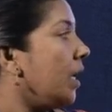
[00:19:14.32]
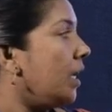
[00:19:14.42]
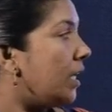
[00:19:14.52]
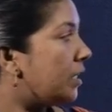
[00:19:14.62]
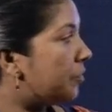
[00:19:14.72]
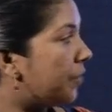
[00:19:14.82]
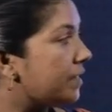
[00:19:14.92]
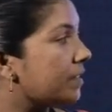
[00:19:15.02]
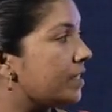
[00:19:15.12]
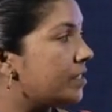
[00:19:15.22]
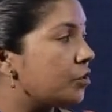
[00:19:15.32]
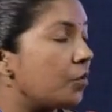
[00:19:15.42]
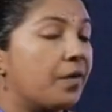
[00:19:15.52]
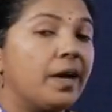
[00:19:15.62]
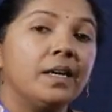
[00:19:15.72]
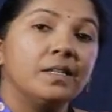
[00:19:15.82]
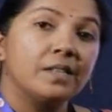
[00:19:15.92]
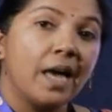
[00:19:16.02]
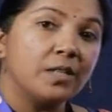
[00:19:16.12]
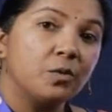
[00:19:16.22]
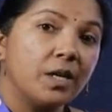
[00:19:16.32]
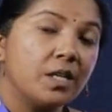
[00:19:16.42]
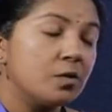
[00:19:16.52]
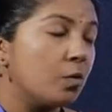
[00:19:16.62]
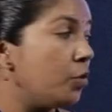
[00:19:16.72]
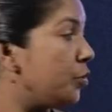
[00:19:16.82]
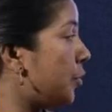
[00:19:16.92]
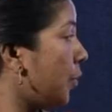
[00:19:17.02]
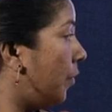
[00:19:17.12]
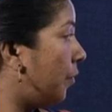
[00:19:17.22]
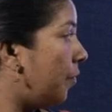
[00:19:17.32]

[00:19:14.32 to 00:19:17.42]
Each phase consists of a saturated solution of